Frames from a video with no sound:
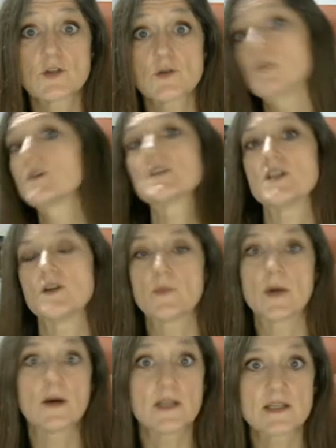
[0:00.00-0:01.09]
talked to you
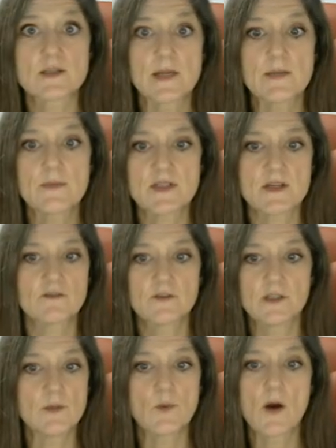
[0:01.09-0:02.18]
about and explained myself
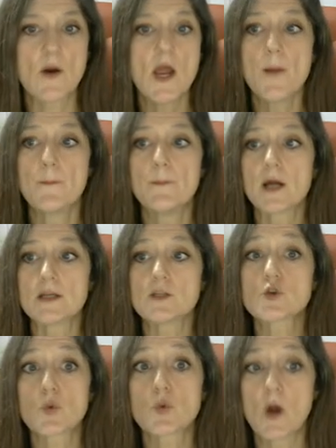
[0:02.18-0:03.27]
really well, my
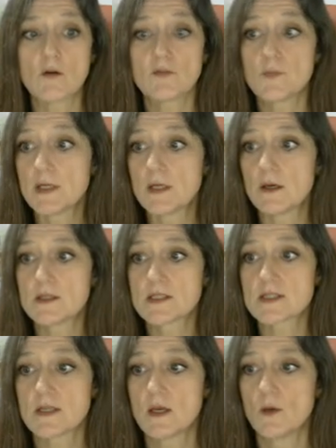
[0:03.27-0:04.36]
12
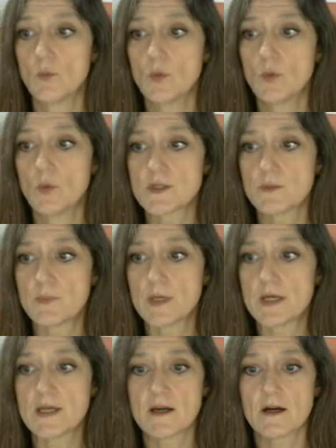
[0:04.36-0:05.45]
minutes would
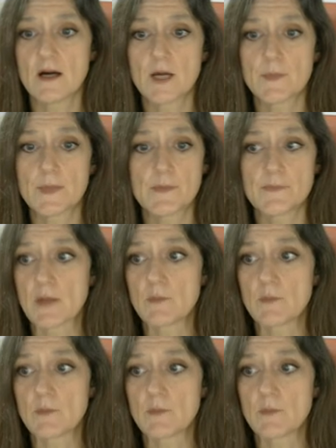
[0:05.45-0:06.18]
be up. And